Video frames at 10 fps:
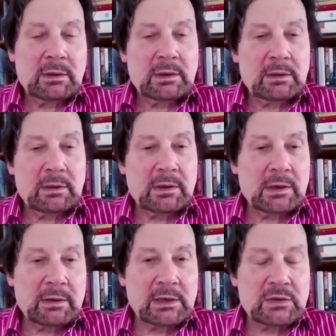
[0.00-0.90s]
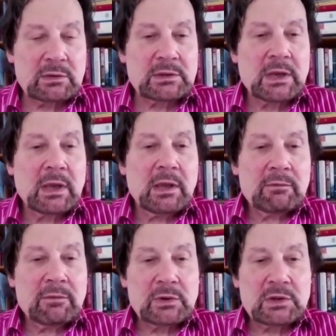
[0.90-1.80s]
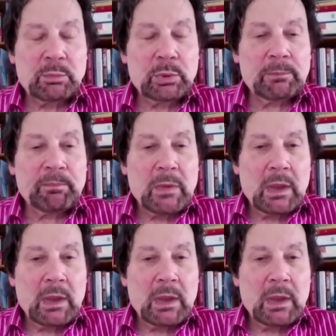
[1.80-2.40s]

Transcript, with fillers: in a car accident, for example,